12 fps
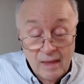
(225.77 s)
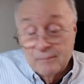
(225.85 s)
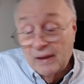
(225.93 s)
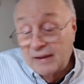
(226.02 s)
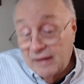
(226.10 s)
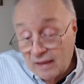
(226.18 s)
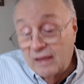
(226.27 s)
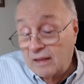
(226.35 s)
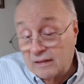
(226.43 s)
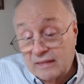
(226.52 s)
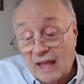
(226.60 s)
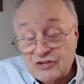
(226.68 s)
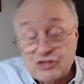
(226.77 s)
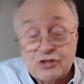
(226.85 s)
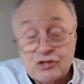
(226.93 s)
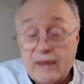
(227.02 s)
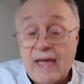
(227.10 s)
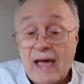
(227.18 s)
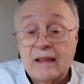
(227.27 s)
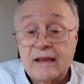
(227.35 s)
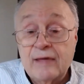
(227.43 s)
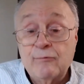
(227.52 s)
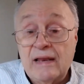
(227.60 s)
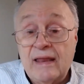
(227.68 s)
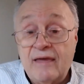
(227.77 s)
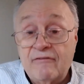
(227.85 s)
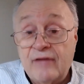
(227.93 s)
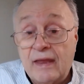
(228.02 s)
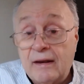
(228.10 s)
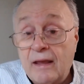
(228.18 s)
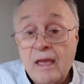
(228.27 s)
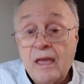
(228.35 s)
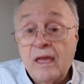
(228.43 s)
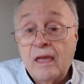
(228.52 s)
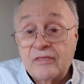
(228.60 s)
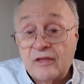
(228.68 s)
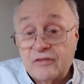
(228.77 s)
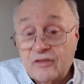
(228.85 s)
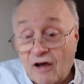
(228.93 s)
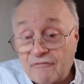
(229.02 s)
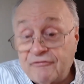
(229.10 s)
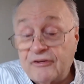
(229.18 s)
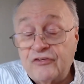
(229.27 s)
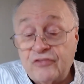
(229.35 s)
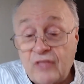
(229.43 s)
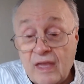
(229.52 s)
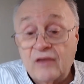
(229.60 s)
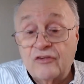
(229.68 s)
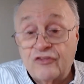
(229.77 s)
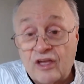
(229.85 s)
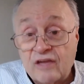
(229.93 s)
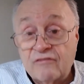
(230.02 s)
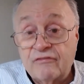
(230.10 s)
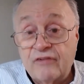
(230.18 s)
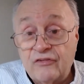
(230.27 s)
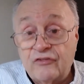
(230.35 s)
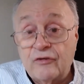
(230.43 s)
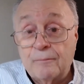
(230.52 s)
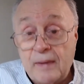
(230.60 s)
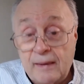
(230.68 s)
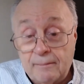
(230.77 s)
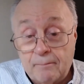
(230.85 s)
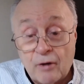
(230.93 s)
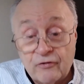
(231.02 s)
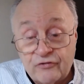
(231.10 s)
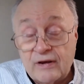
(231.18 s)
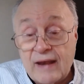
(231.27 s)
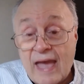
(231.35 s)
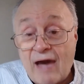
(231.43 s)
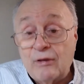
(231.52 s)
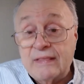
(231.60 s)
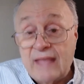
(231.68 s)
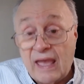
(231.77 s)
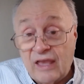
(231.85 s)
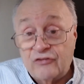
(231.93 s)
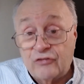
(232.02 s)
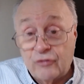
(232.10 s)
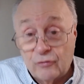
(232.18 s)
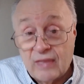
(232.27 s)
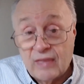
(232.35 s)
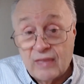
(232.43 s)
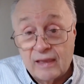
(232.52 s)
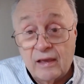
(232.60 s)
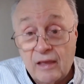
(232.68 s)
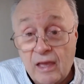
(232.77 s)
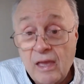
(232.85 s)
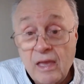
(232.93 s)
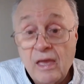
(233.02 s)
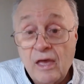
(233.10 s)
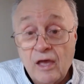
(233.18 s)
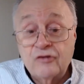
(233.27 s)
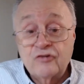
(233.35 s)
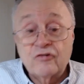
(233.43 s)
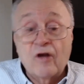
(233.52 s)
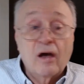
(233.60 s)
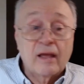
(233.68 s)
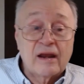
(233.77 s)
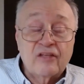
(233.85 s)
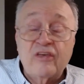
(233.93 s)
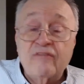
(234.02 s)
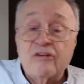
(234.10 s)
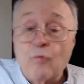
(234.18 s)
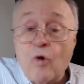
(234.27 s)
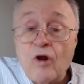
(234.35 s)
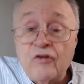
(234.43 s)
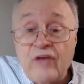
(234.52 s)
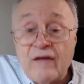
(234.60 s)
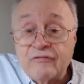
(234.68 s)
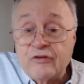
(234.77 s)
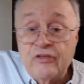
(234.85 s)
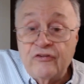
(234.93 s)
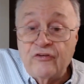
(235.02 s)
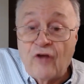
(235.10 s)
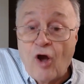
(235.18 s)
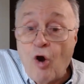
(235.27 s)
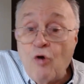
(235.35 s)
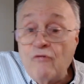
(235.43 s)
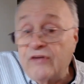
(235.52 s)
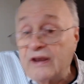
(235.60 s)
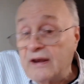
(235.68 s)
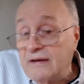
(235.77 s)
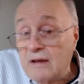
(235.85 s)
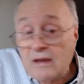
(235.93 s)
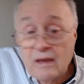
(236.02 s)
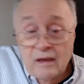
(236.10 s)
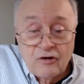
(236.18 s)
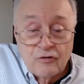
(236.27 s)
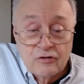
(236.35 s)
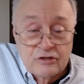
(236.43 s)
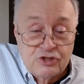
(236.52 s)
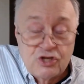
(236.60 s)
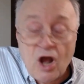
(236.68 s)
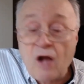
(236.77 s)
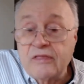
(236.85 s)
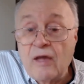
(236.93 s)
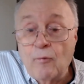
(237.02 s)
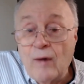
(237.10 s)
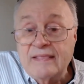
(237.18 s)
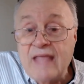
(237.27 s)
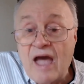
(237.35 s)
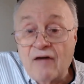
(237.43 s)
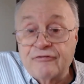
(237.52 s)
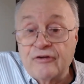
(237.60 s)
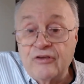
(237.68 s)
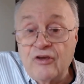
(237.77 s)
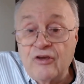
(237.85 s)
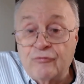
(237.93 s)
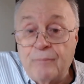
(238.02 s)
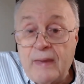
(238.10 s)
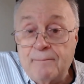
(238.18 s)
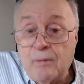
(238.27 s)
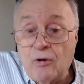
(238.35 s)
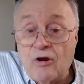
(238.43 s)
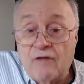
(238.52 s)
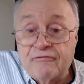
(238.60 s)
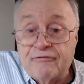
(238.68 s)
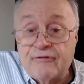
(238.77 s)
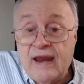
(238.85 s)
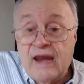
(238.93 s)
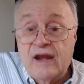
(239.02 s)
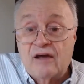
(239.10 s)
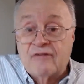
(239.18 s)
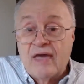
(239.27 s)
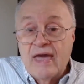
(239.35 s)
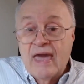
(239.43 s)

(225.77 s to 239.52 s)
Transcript: But that's the reality we live in. The toughest thing is to convince a person nowadays to take a drug. And it's even worse after this COVID junk that went down for years. People are afraid of